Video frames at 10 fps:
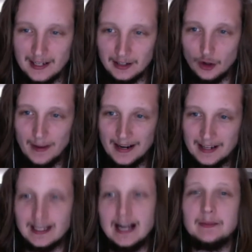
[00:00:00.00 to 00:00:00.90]
go back in
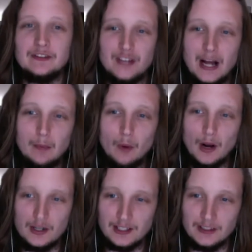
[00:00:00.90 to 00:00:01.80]
time and stop
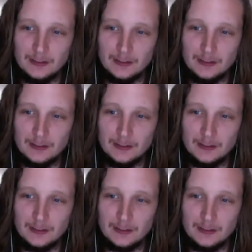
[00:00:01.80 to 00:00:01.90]
watching this